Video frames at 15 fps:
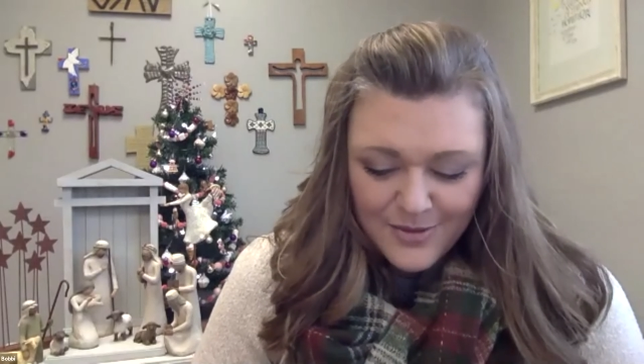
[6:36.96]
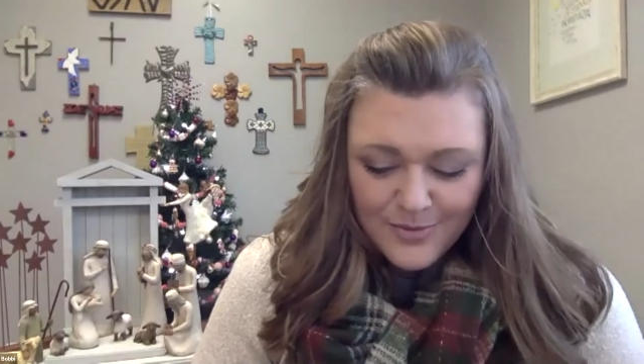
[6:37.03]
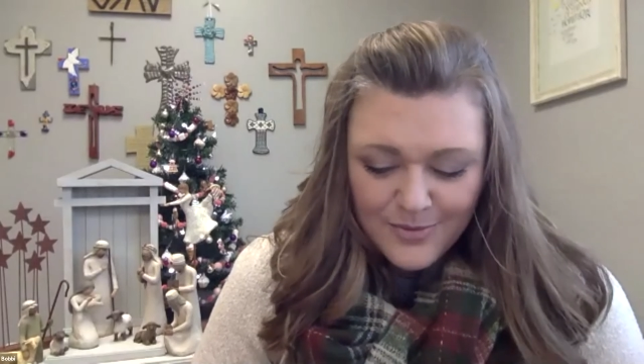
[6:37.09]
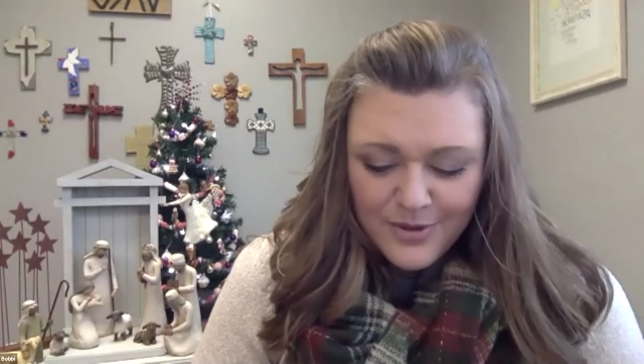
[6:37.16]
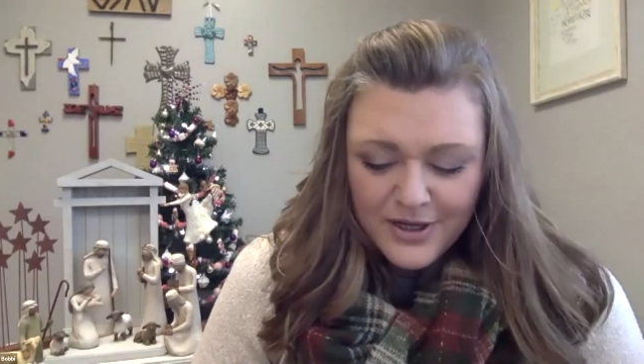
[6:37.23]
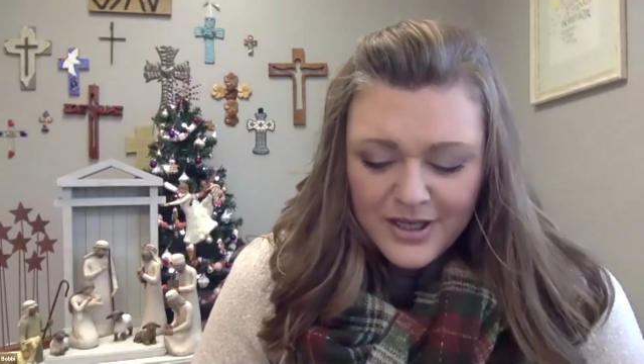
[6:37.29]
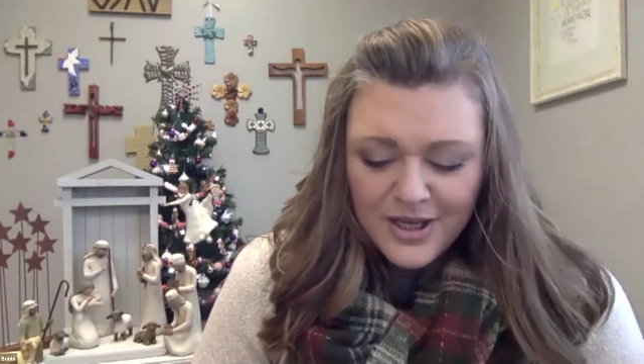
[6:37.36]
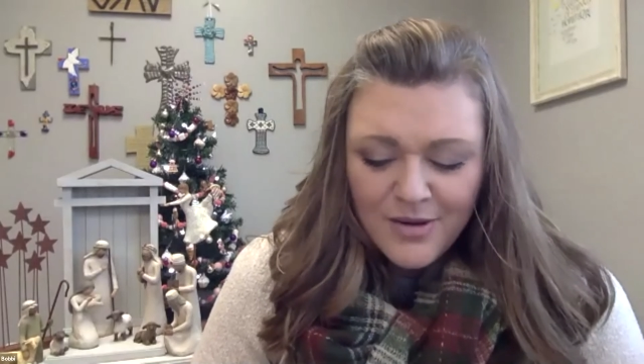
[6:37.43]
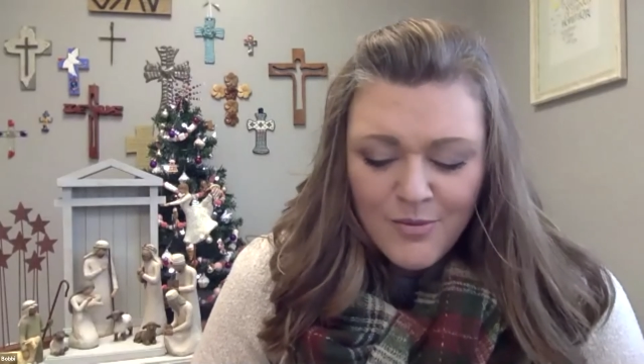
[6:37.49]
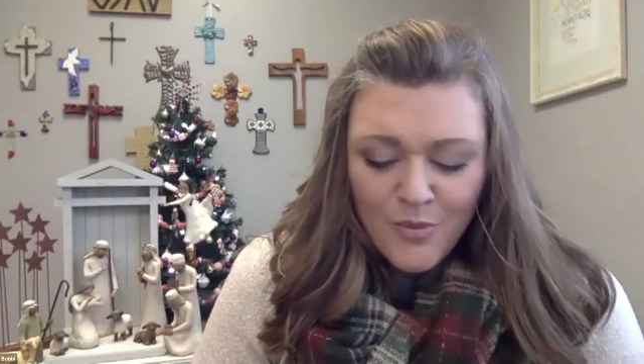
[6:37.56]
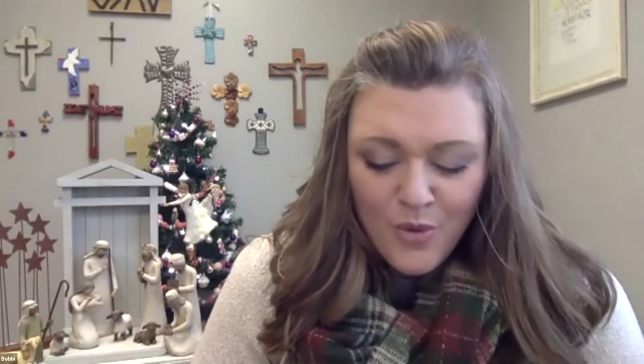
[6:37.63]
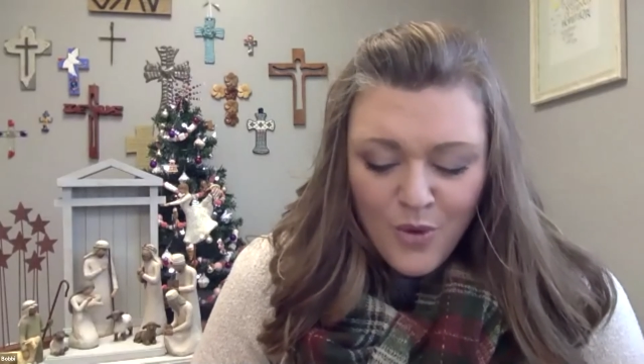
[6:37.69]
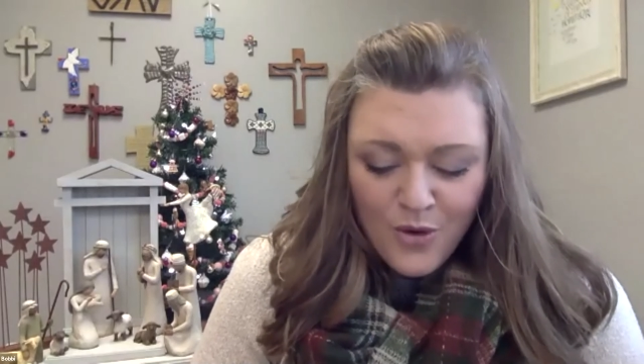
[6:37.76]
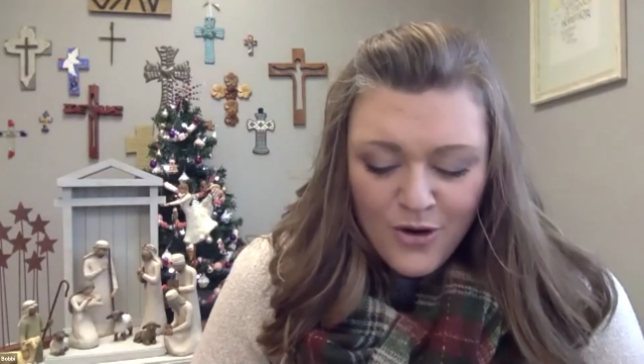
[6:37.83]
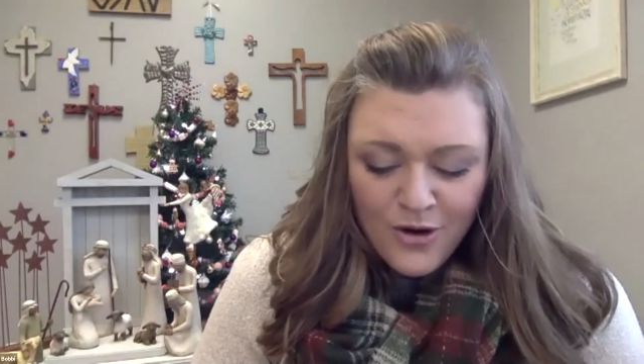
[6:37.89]
bringing
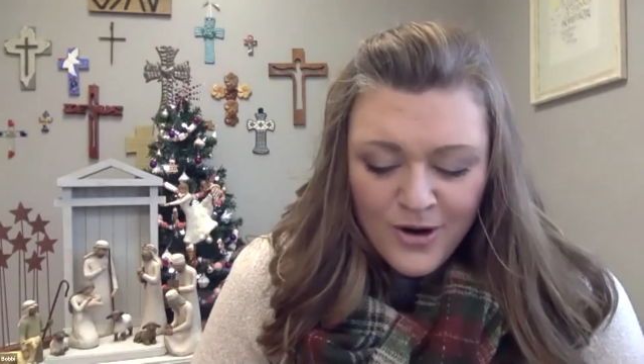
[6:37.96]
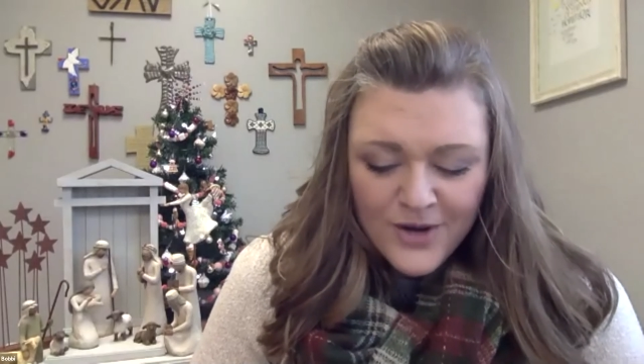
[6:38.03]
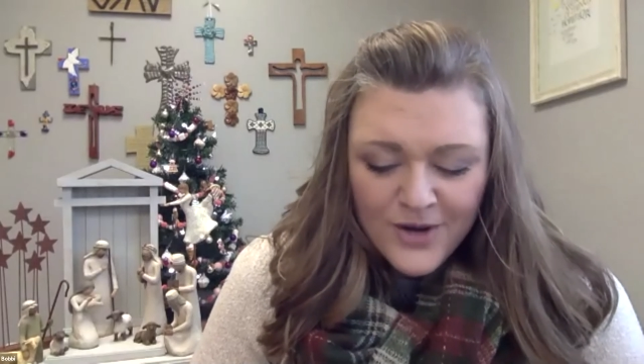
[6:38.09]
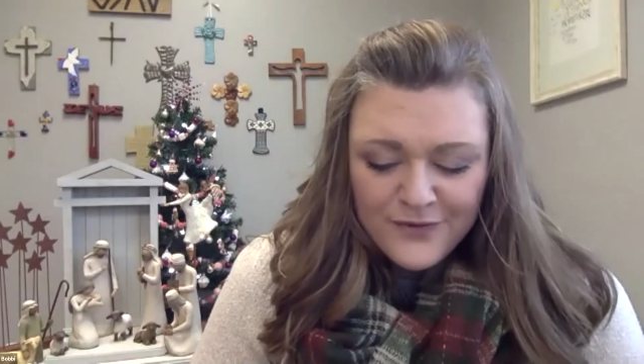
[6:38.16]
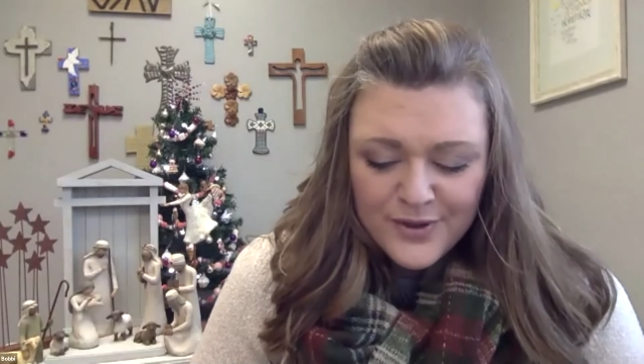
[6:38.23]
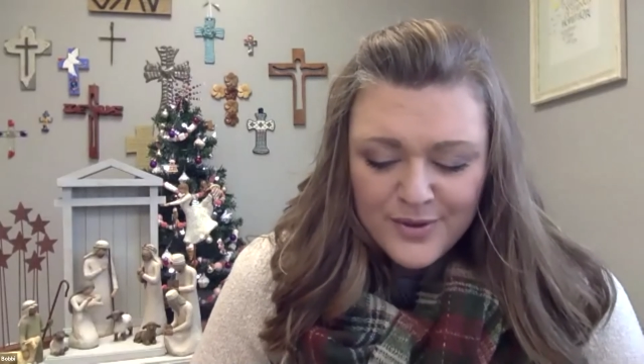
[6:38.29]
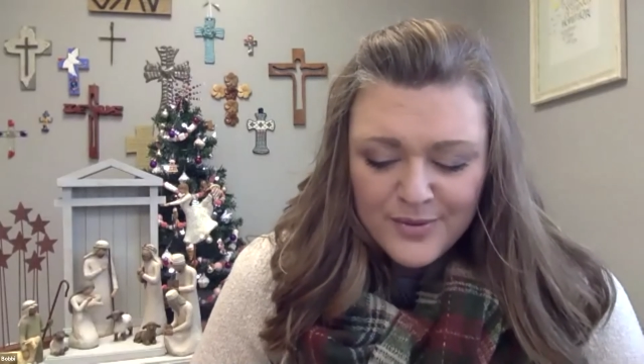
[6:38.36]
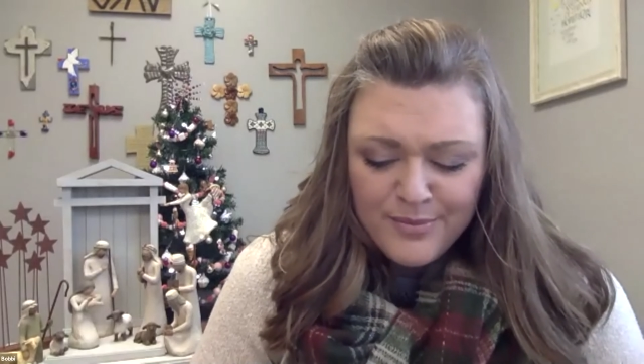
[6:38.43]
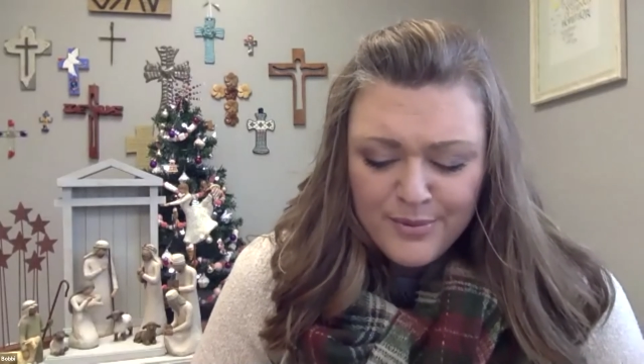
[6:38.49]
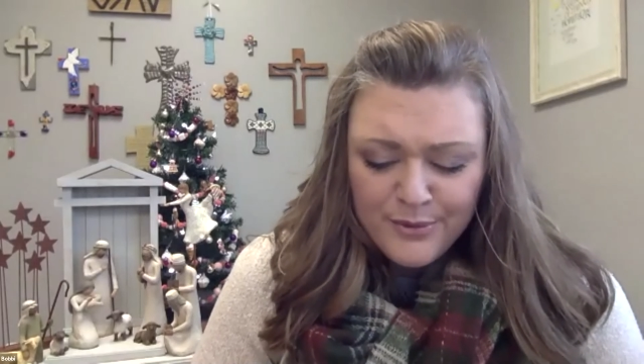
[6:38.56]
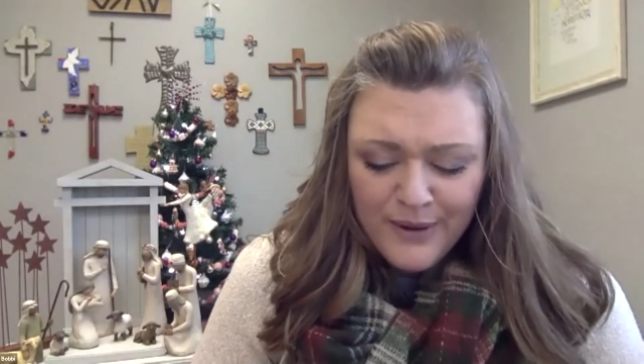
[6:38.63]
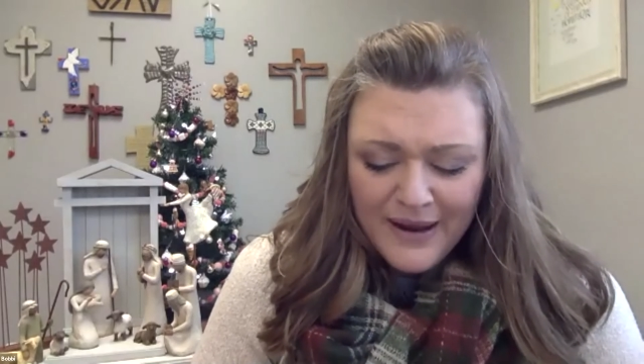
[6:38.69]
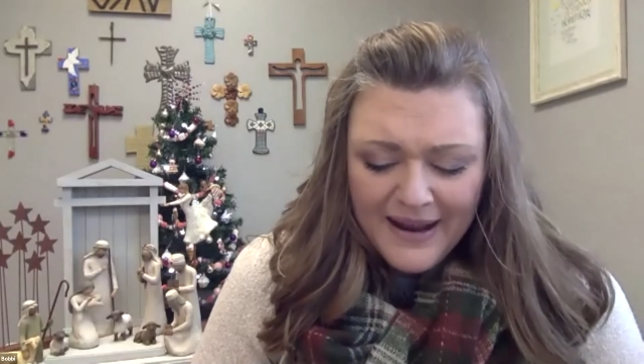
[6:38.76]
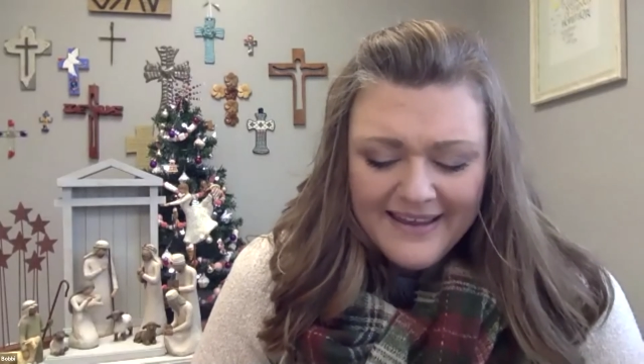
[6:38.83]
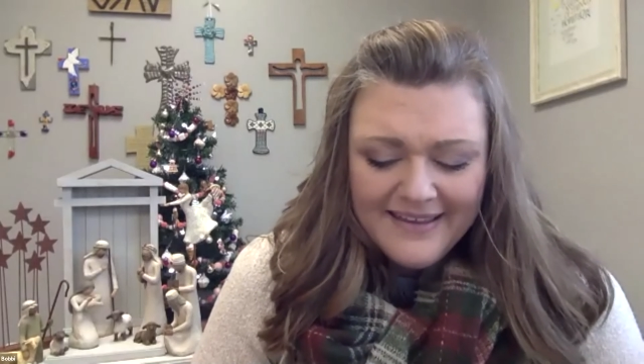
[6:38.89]
more of your
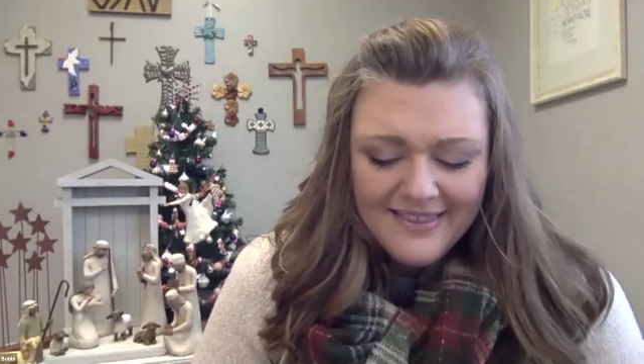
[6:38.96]
bright